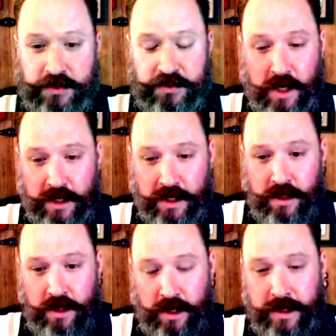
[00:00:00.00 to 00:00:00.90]
It's not
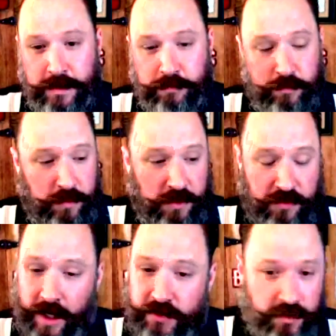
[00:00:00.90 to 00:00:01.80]
um, it's
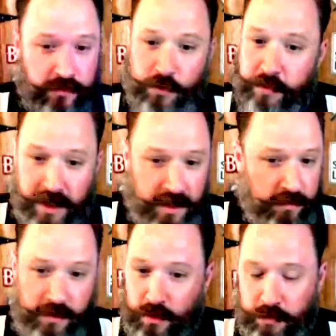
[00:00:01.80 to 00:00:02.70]
not just for big,
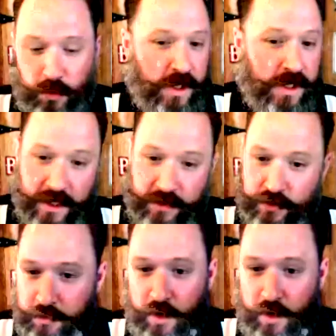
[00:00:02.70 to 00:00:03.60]
you know,
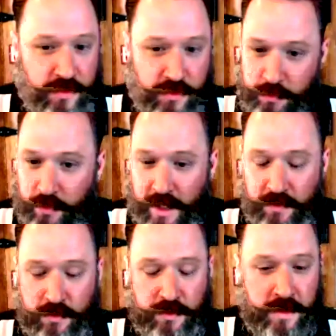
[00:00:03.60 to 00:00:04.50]
multinational markets or
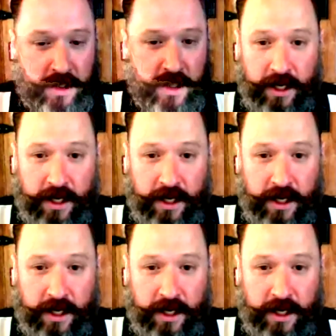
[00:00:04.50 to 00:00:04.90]
brands or something like that.